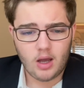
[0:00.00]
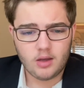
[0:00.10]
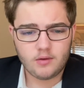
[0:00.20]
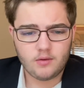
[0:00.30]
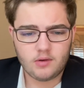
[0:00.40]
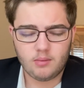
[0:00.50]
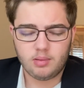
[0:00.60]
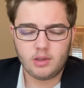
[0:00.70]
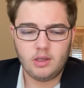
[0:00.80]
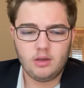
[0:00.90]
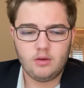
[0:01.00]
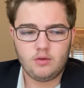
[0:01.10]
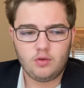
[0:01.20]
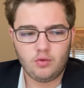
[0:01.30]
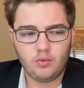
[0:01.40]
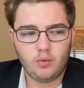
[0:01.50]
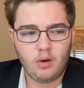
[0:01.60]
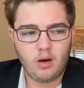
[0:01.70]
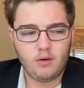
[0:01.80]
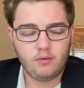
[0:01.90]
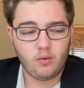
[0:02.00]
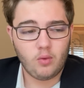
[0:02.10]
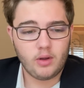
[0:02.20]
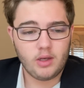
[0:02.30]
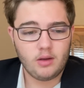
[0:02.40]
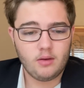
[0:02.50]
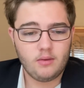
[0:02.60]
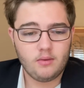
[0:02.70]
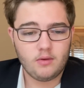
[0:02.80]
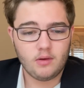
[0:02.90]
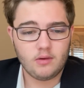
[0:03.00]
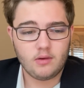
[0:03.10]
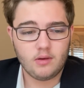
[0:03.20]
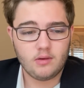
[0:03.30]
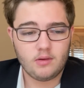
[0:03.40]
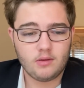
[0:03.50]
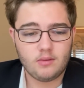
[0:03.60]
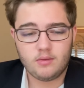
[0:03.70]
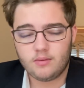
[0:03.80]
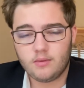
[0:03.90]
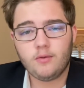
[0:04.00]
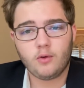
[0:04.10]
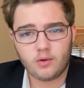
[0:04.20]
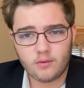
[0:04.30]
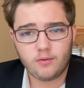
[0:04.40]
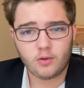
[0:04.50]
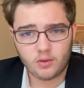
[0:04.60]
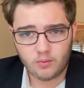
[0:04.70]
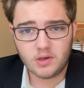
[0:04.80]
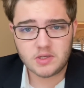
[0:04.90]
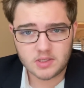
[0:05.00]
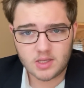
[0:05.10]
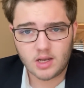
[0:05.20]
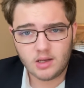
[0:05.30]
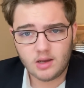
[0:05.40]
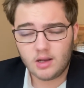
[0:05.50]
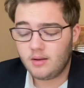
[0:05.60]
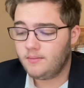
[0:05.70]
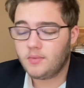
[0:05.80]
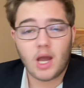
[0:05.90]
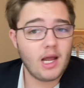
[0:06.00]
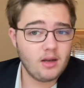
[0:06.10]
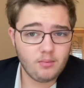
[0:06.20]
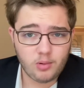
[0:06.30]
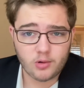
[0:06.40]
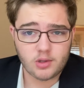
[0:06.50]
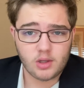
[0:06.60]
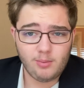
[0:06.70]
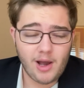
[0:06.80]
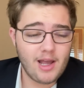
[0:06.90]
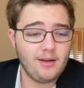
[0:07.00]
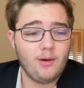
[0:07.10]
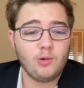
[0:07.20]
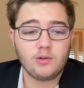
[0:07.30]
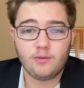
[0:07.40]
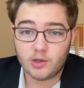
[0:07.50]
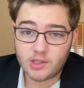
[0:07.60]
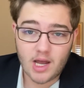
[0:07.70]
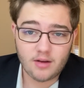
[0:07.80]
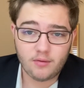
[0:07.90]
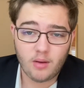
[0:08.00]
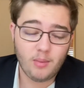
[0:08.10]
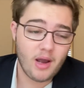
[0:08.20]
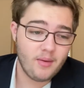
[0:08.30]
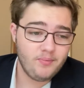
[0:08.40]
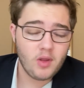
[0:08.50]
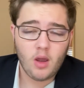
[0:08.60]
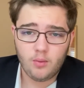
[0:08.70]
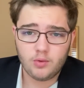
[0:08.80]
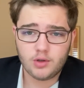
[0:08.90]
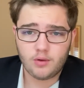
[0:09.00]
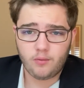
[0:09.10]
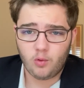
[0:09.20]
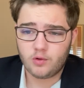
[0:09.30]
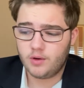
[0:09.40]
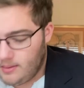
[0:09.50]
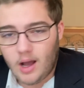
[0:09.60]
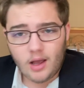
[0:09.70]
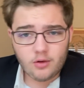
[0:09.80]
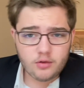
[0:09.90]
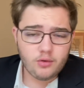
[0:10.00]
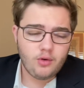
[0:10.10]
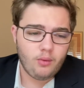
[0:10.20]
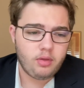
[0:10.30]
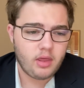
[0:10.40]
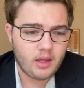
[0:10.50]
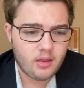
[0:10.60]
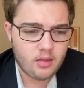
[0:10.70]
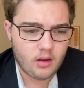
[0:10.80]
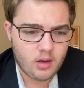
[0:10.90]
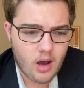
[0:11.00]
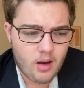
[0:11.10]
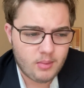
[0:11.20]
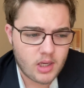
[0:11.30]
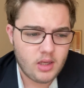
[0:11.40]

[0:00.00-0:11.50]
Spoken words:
simply to avoid, for the reasons that he did. I didn't personally buy it. I wasn't very satisfied by it, which is unfortunate. I also don't think the comedy